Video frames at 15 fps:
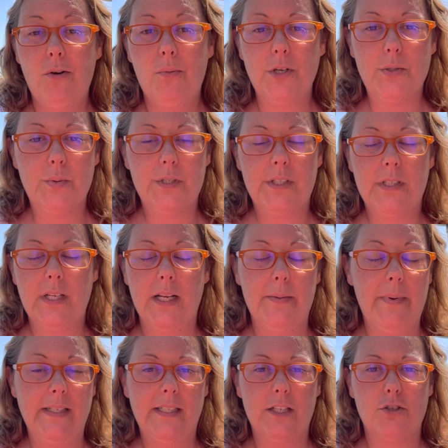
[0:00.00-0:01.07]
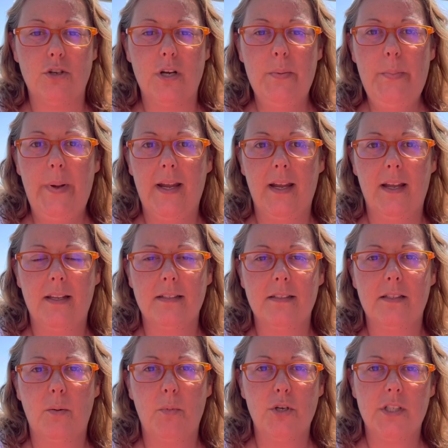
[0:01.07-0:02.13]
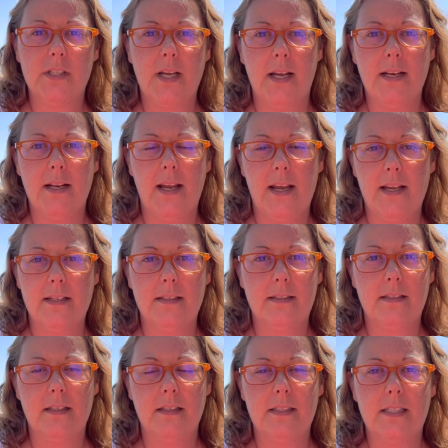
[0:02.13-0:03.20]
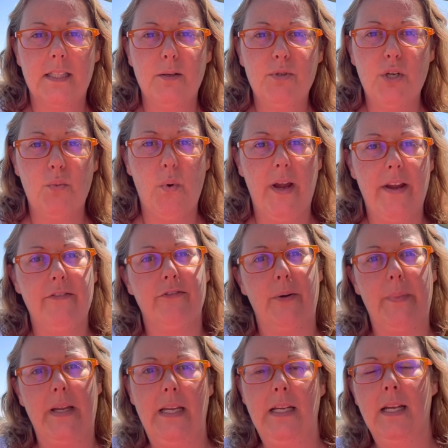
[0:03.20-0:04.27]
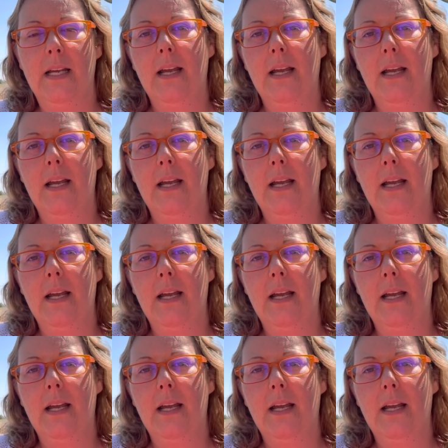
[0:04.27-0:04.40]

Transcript: which was an amazing trip and summer just kind of has slipped away from me.